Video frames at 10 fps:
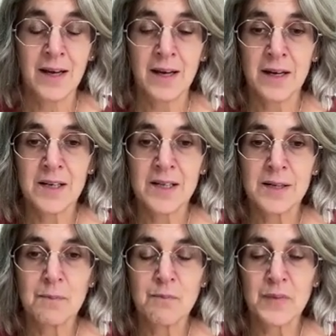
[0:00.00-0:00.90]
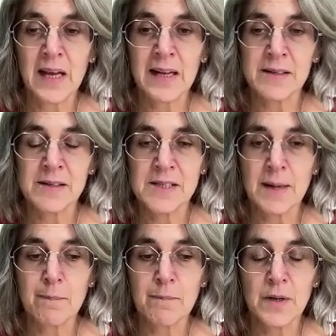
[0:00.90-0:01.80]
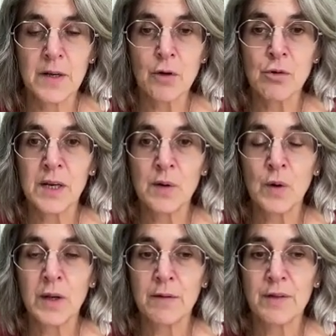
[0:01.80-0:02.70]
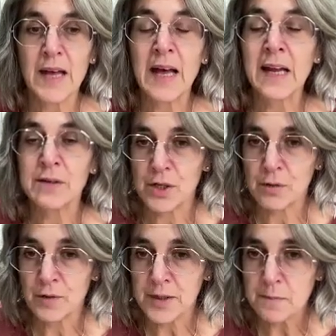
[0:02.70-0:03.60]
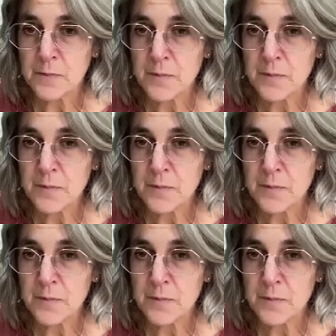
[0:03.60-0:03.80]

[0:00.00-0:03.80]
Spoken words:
And I'm currently with Andover.